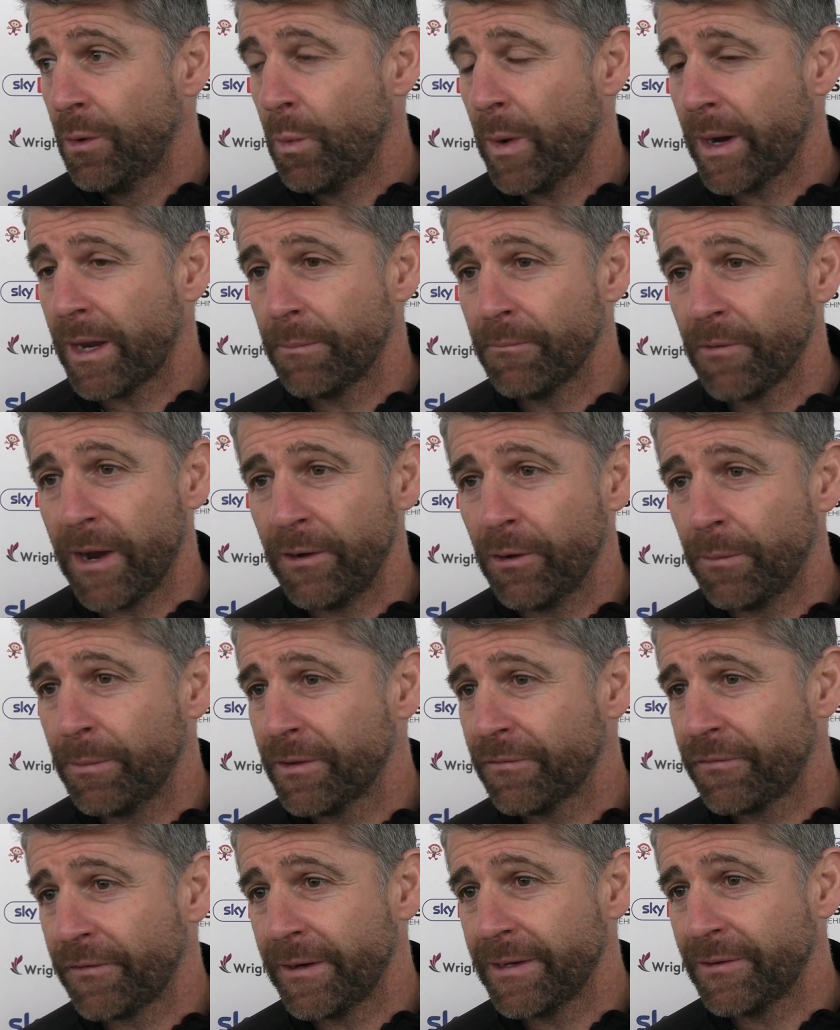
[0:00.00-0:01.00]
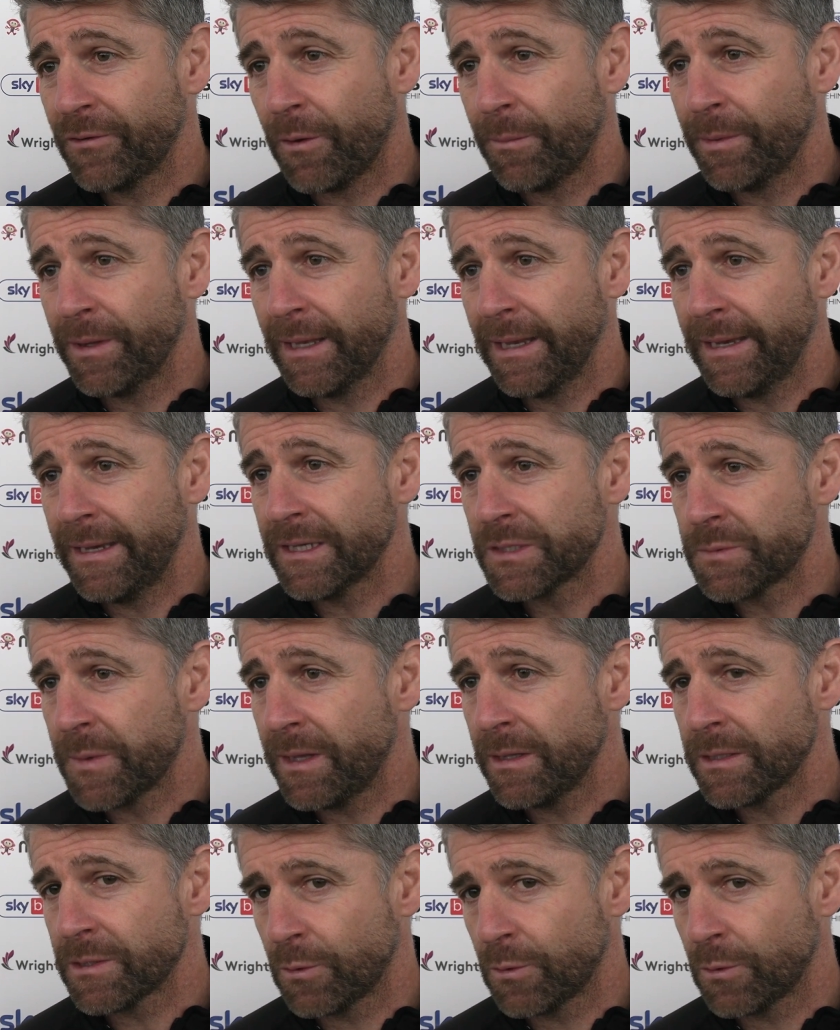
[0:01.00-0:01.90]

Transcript: Wickham right up at the very top of the league as well.